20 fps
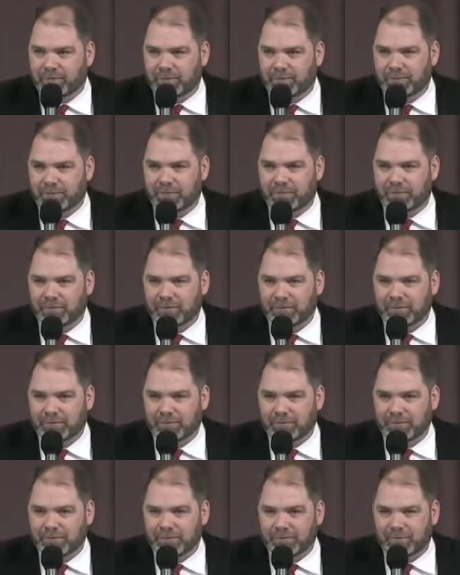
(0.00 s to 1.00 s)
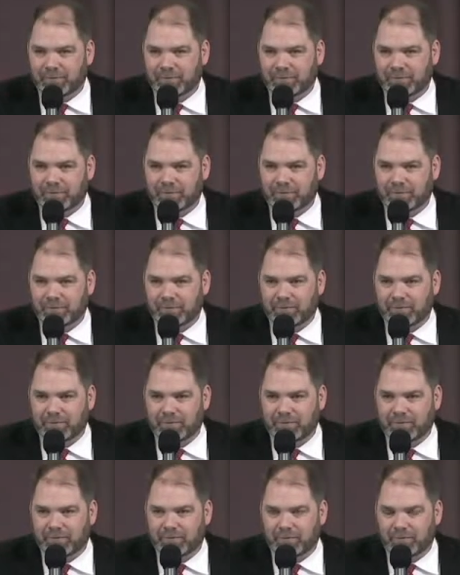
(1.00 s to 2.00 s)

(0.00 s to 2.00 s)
(silence)